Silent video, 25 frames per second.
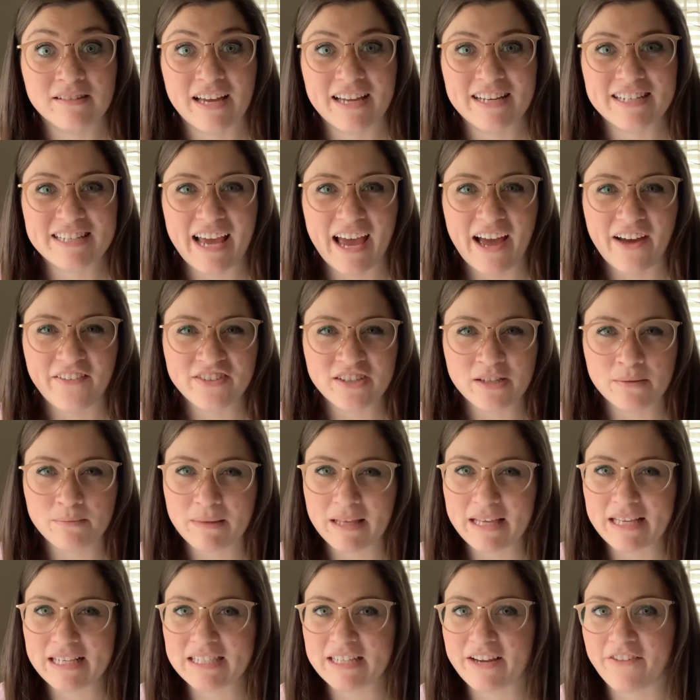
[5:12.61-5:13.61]
And to have
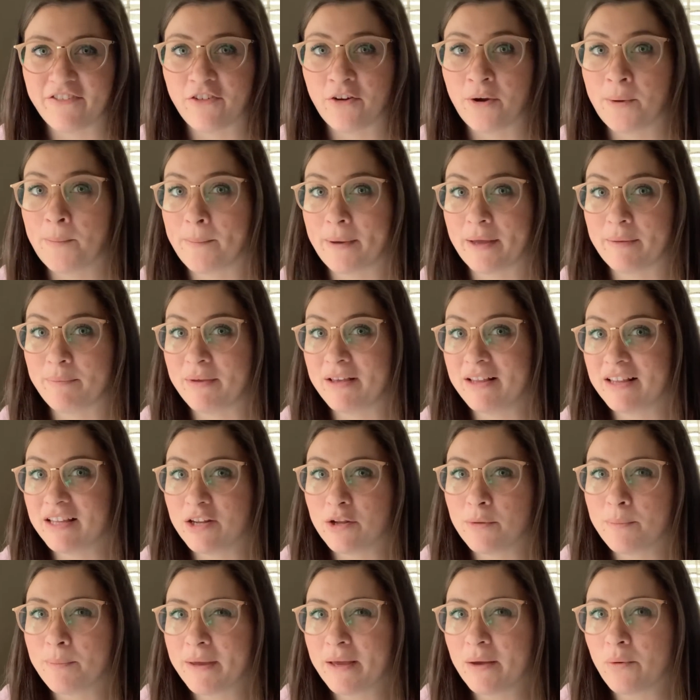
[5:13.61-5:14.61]
something different might be a
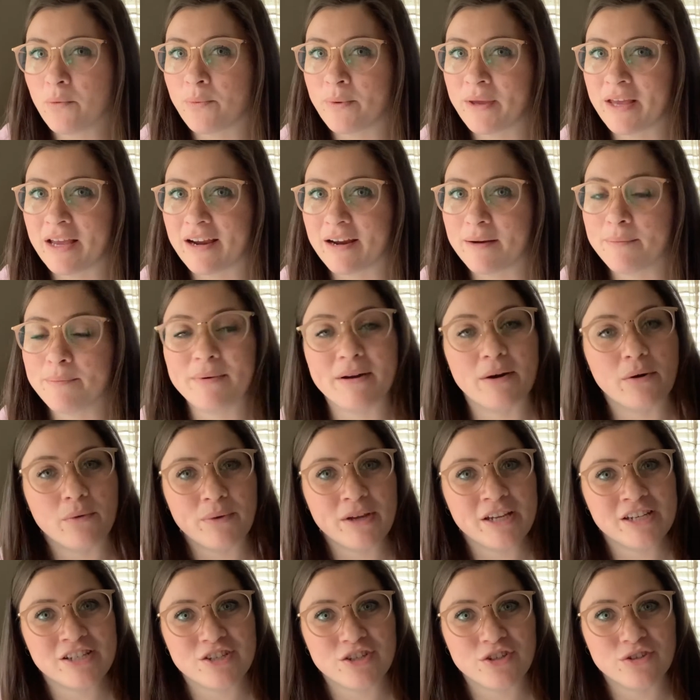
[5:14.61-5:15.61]
little bit weird, but
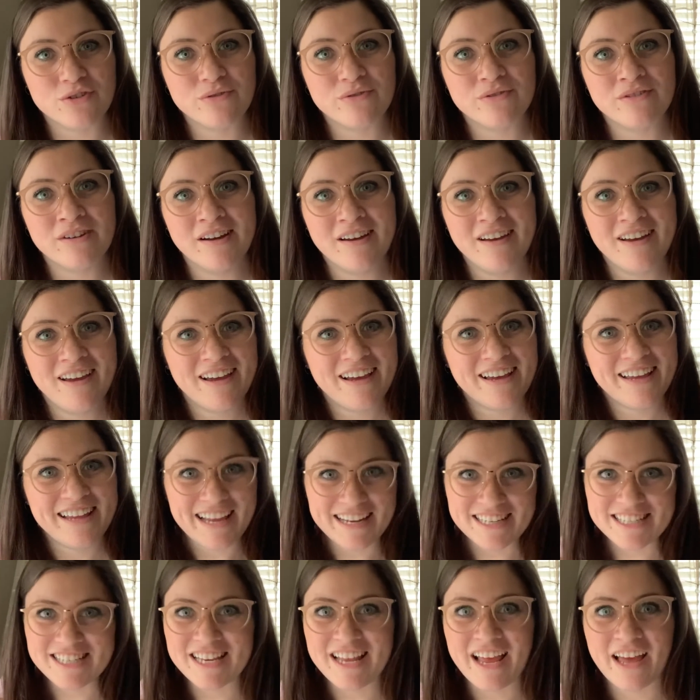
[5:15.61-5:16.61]
we do
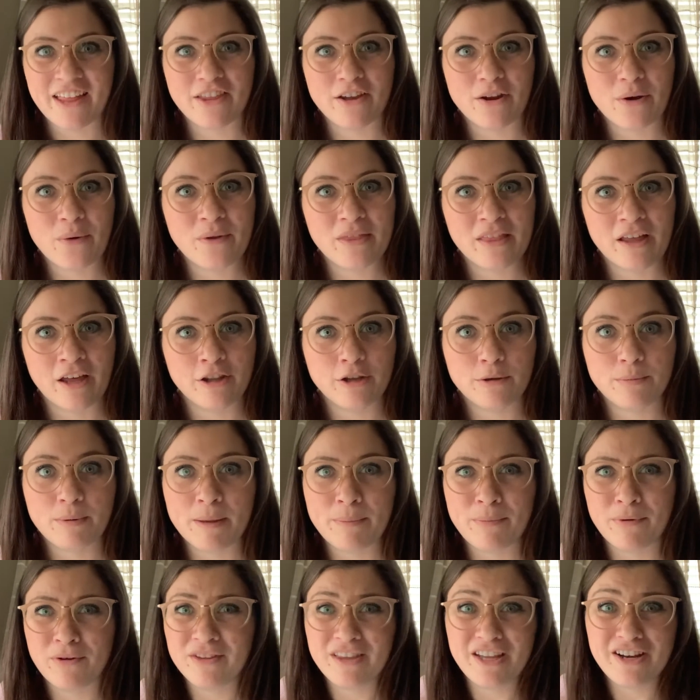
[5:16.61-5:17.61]
get together with other people.